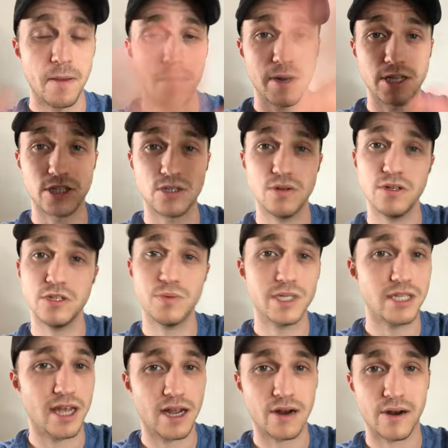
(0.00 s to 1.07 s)
But as soon as we
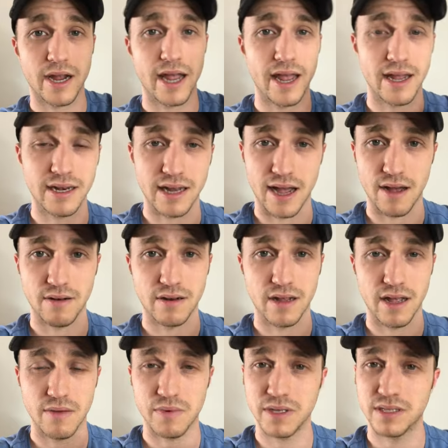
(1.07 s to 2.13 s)
take our hand down
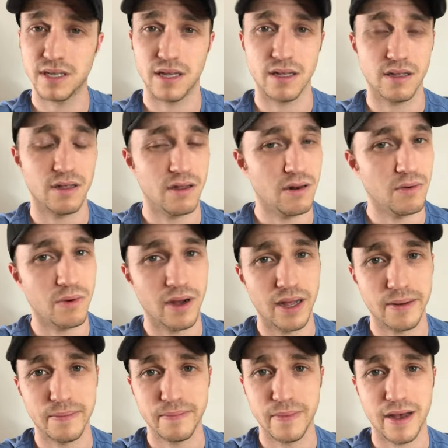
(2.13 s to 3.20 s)
and we say, you know
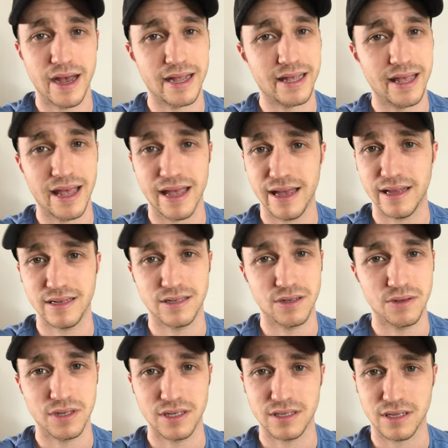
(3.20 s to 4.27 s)
what, I can't
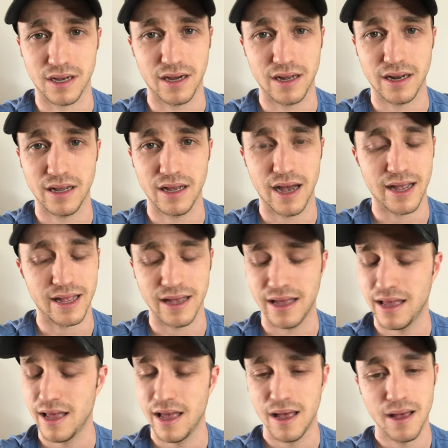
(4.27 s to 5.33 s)
do this, God. I,
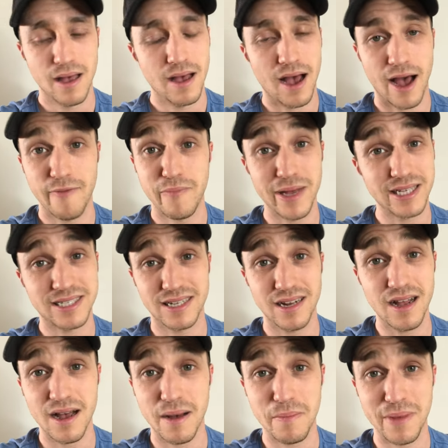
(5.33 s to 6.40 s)
I've messed it
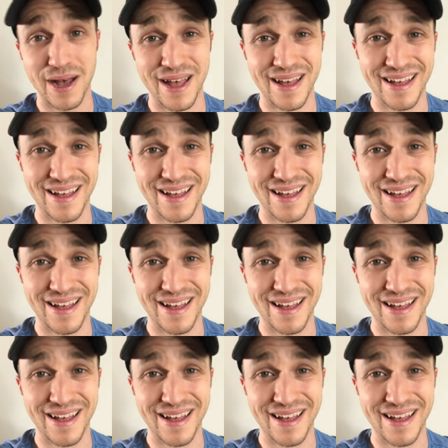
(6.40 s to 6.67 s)
up.